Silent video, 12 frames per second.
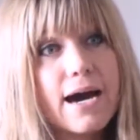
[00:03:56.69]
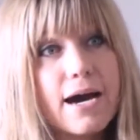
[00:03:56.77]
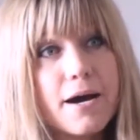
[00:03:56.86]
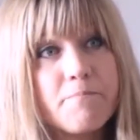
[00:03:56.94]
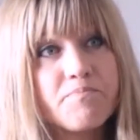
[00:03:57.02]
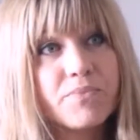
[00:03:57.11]

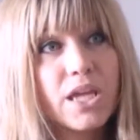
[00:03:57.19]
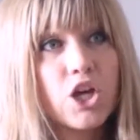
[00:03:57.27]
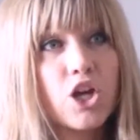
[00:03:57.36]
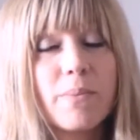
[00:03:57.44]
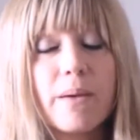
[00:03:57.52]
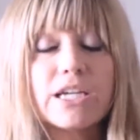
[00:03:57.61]
um,
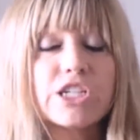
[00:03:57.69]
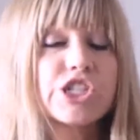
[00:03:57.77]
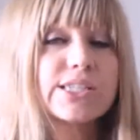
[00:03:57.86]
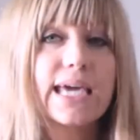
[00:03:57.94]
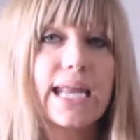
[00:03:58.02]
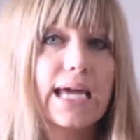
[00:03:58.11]
you know, maybe
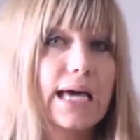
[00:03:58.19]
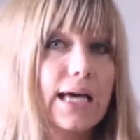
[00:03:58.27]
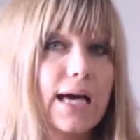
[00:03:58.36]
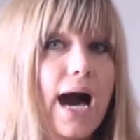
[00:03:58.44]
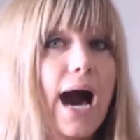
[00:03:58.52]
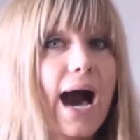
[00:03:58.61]
she's getting a,
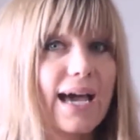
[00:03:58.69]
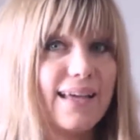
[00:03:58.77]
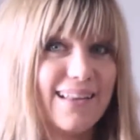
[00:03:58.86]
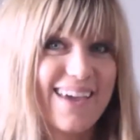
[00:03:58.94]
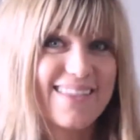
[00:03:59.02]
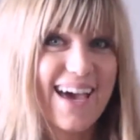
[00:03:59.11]
a,
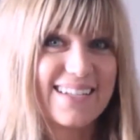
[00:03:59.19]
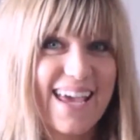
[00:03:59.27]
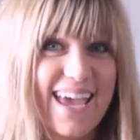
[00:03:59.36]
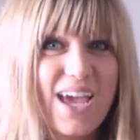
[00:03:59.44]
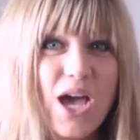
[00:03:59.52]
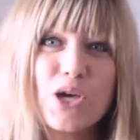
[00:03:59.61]
highlight that
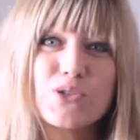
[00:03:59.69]
day.